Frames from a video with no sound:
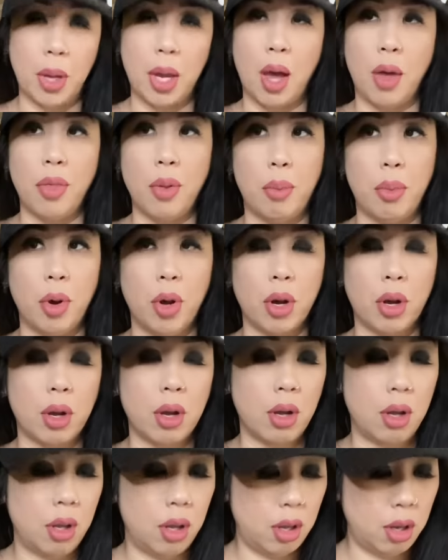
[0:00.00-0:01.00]
God, the book.
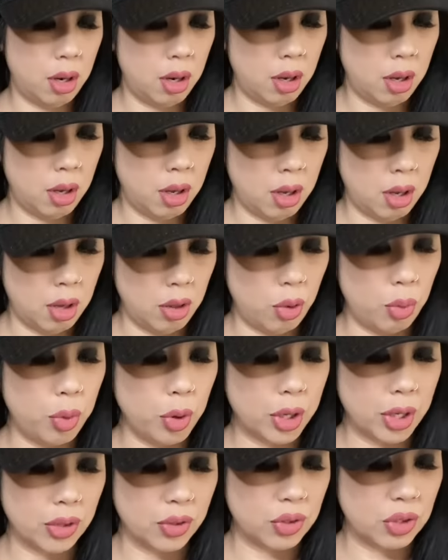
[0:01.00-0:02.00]
The
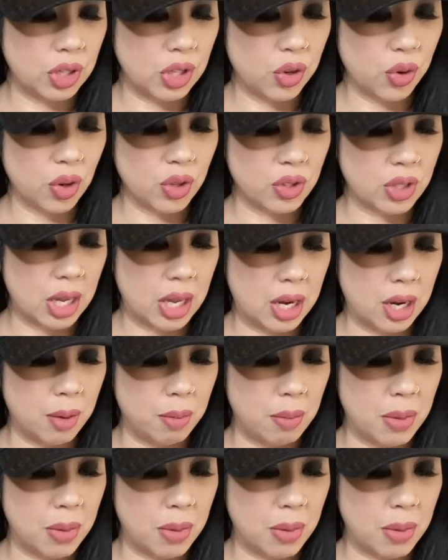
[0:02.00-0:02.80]
book is secrets, hidden